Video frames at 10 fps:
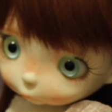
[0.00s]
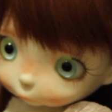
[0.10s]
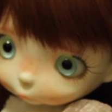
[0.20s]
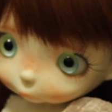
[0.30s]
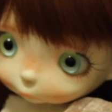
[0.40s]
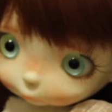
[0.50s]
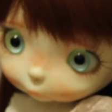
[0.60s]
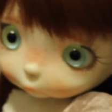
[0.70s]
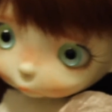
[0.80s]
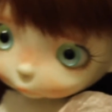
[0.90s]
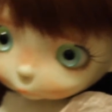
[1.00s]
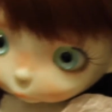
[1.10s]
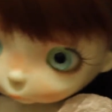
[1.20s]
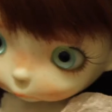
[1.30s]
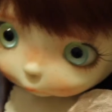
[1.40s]
And of course she
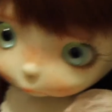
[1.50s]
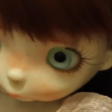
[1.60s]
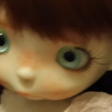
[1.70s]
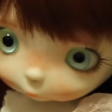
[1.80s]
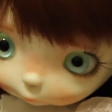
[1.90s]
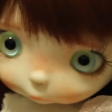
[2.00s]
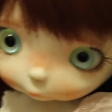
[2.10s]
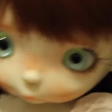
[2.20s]
has